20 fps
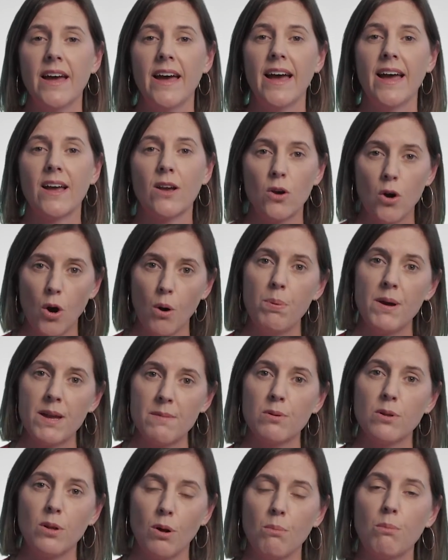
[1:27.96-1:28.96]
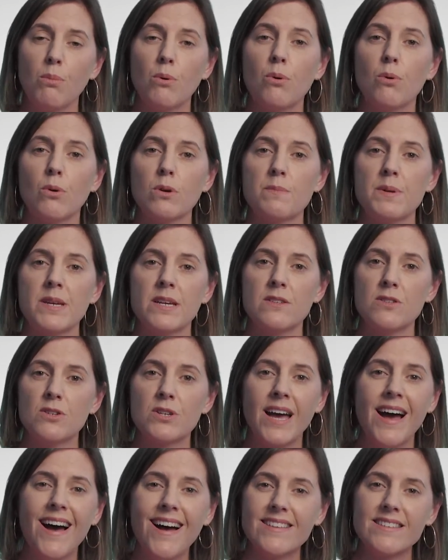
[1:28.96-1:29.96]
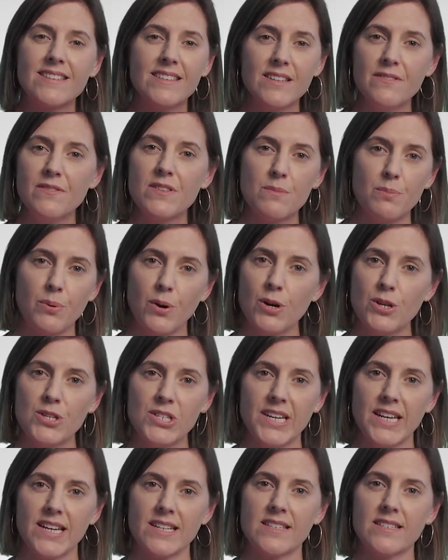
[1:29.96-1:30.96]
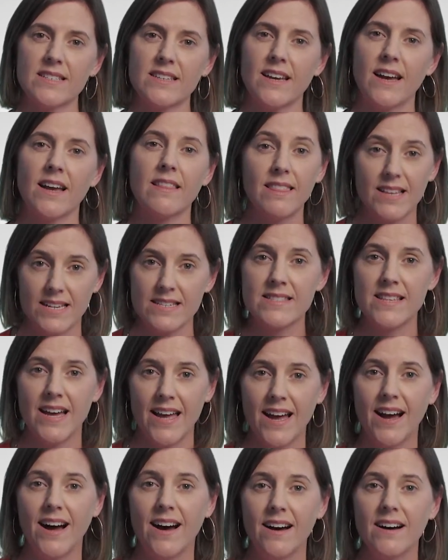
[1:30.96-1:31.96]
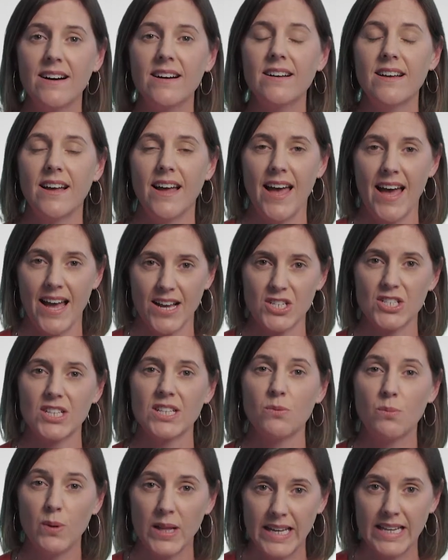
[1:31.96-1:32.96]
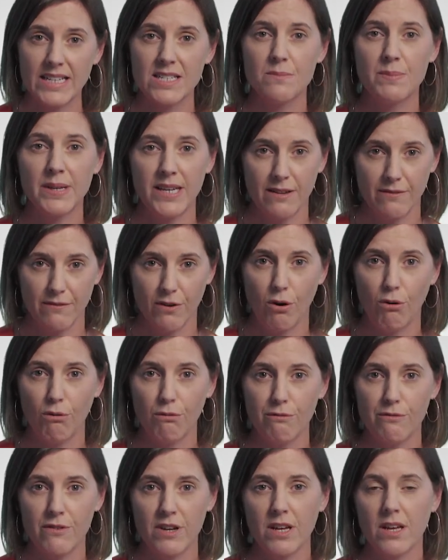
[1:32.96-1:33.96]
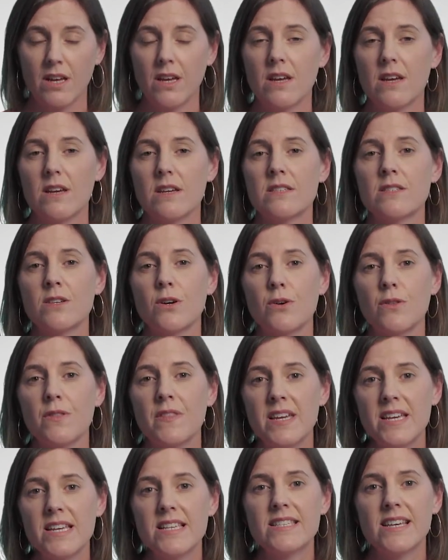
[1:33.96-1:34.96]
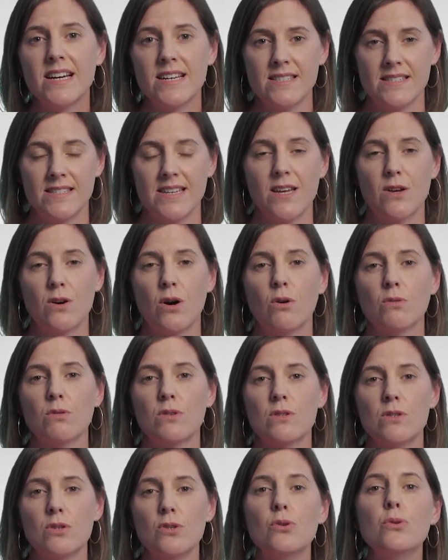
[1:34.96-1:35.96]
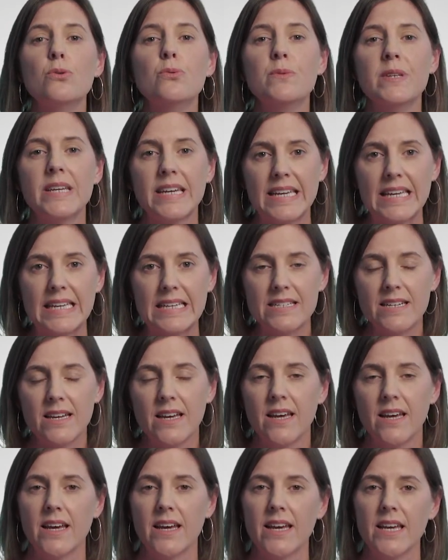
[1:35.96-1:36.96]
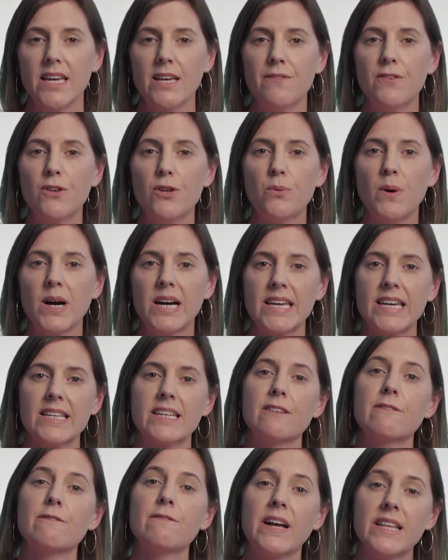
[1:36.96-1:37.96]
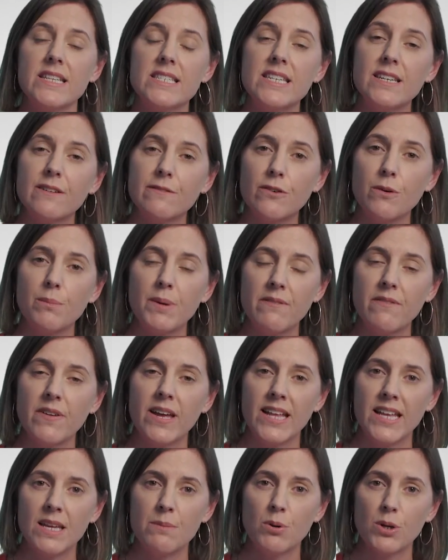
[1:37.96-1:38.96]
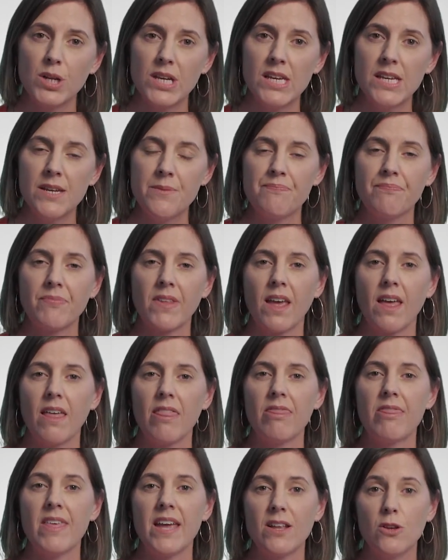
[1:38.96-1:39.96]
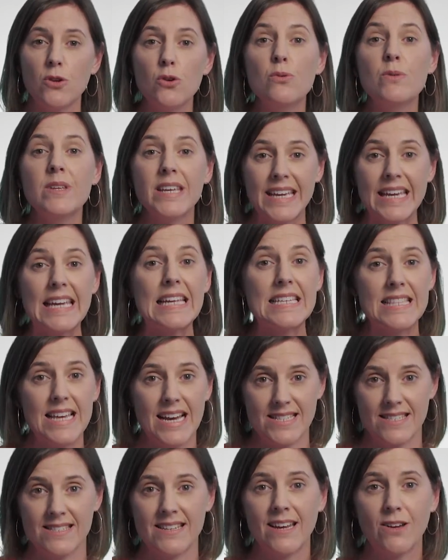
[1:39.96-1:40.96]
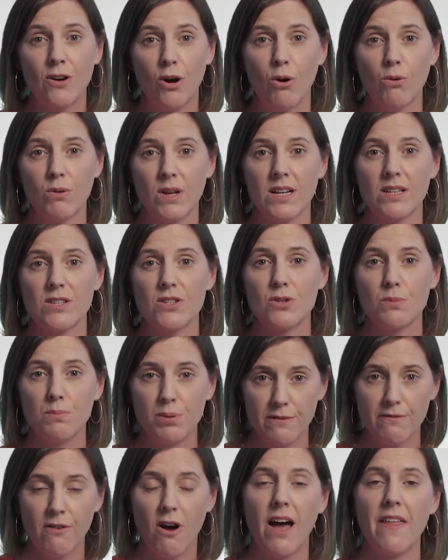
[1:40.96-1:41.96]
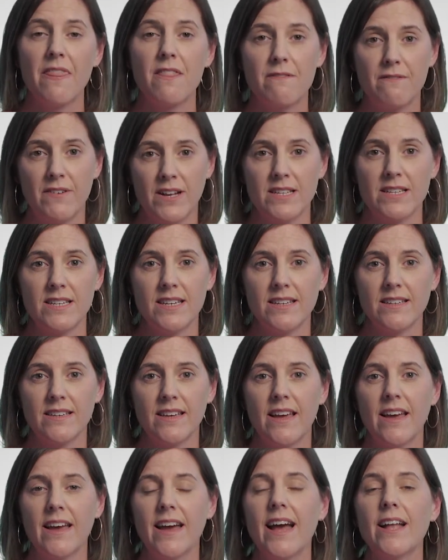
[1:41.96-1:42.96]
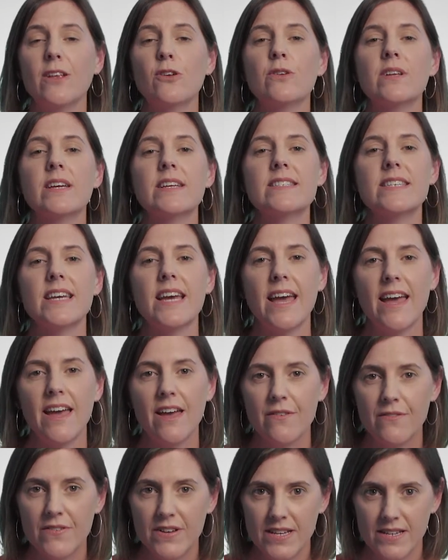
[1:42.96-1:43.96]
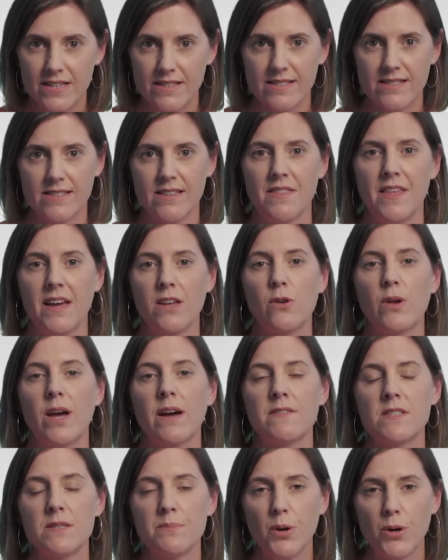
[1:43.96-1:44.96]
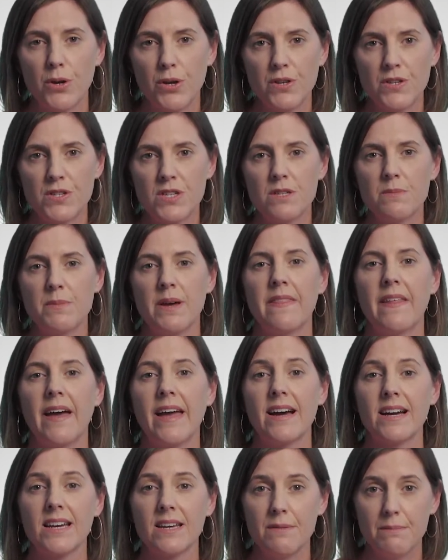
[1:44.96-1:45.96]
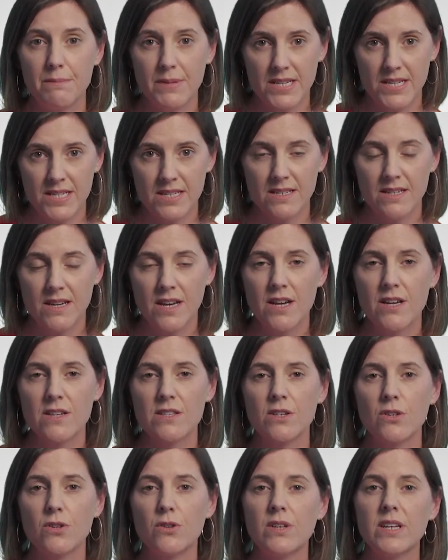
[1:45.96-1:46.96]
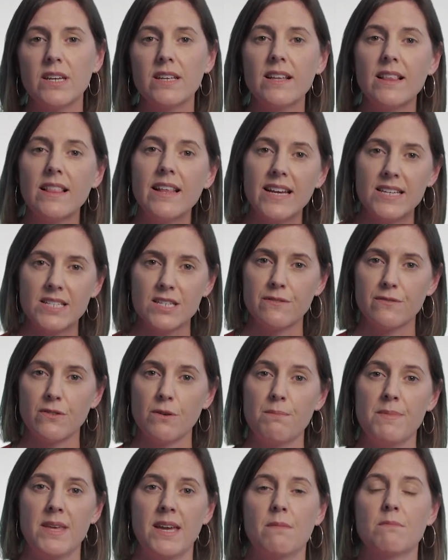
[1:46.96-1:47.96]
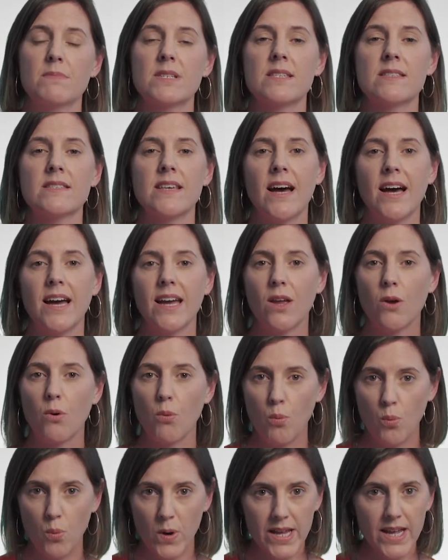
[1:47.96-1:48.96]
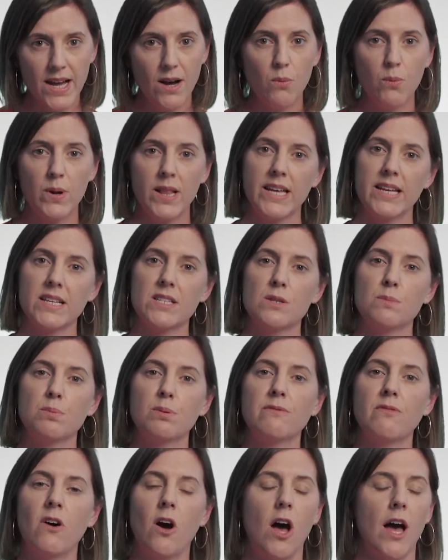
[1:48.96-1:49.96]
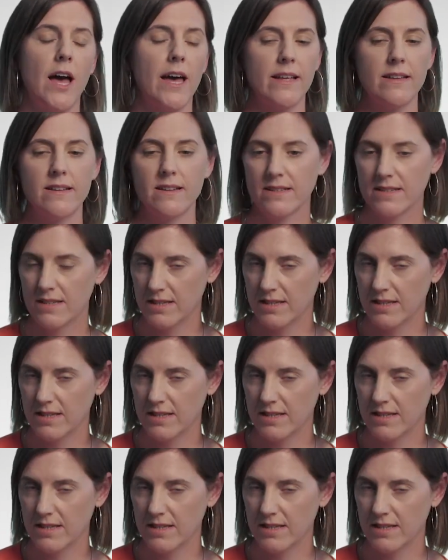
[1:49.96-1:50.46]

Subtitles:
and got people on board, because you can't deliver the project unless they are actually willing to be involved. So these are stakeholders you need. If you are getting funding from anybody, then you need that stakeholder to provide the funding. And you need to evidence that you have spoken to them and they are committed. So you need a letter from them to say, we are willing to provide